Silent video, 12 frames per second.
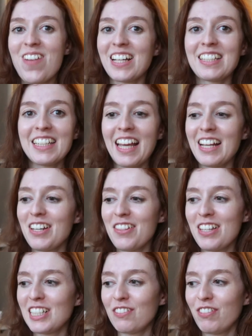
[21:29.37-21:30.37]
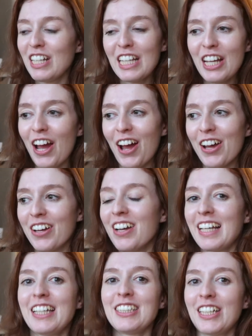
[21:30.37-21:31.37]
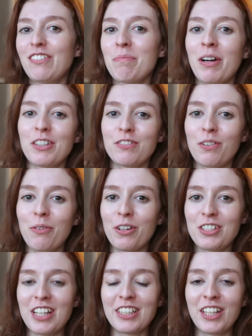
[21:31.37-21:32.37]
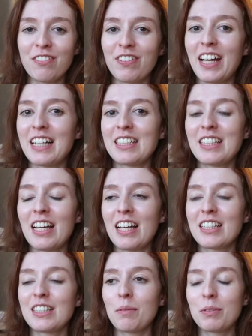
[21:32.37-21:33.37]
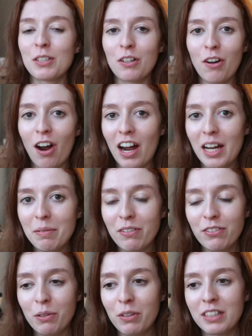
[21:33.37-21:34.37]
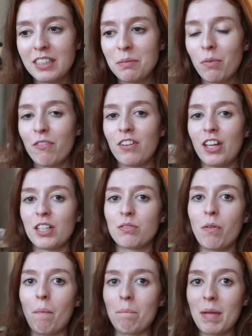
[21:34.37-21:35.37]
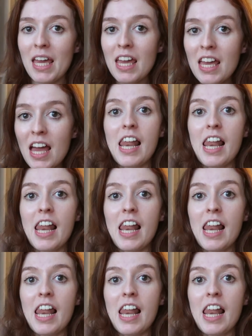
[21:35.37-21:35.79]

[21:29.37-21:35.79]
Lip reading: That's the end of this video. Thank you so much for watching. Don't forget to subscribe if you want to see more videos from me.